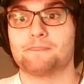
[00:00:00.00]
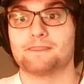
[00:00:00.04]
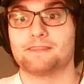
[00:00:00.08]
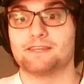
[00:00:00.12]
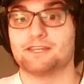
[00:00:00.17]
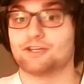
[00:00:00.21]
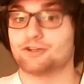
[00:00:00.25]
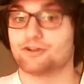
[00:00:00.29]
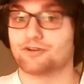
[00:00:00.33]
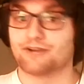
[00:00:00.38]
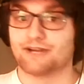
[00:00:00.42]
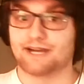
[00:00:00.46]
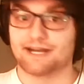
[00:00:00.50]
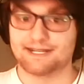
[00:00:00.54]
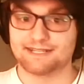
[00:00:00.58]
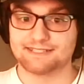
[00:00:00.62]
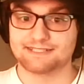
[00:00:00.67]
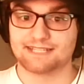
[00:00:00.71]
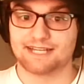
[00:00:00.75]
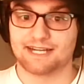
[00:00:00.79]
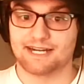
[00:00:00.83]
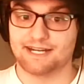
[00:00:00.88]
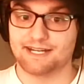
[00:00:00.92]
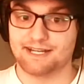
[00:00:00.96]
you're not as
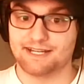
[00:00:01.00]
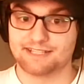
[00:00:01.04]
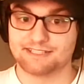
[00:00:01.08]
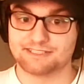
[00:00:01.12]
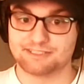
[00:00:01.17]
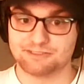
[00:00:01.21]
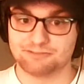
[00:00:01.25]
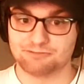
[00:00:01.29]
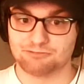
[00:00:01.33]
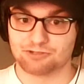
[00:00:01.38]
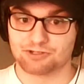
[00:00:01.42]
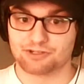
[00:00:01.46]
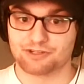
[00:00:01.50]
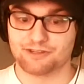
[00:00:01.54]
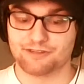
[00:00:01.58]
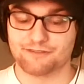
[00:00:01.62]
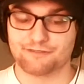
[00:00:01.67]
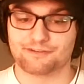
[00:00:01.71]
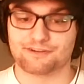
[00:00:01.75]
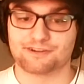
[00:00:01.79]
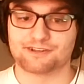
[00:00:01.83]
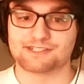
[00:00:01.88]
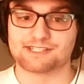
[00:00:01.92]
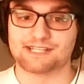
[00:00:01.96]
hot as you were in the
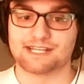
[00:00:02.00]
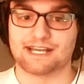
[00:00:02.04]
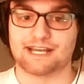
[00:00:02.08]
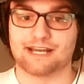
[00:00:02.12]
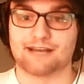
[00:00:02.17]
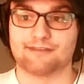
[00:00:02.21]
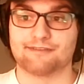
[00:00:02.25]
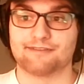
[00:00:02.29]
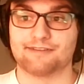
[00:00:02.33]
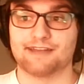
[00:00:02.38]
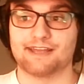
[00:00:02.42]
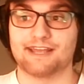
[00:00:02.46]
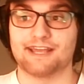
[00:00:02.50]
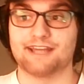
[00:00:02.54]
first half,